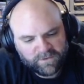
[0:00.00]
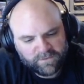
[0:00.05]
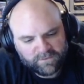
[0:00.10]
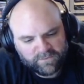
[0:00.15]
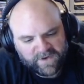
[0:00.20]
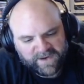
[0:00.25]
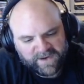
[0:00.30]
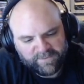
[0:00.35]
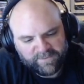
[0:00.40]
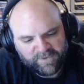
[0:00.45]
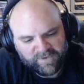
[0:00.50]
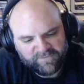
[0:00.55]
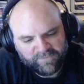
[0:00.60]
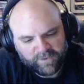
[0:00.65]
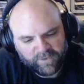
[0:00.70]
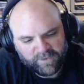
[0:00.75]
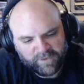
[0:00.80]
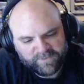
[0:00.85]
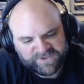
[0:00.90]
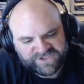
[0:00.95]
rainbow
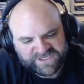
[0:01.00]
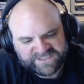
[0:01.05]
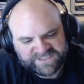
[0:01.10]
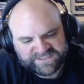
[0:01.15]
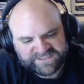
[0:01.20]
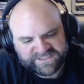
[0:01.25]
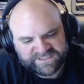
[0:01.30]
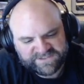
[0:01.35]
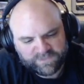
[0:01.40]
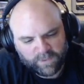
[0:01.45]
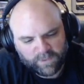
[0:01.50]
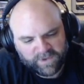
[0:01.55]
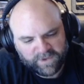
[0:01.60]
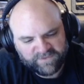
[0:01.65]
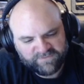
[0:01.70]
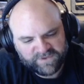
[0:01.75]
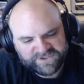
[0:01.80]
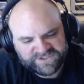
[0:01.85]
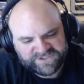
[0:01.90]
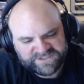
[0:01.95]
foil Majestics, one of
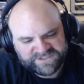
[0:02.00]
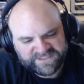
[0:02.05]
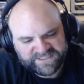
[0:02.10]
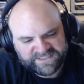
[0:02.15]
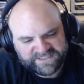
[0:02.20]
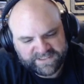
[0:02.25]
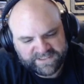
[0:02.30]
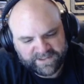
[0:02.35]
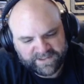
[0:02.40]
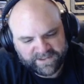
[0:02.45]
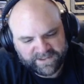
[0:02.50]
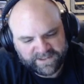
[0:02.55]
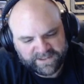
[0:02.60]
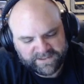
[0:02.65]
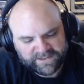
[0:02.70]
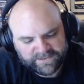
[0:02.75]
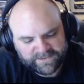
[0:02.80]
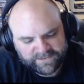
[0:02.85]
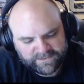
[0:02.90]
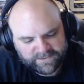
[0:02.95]
which is the tiara,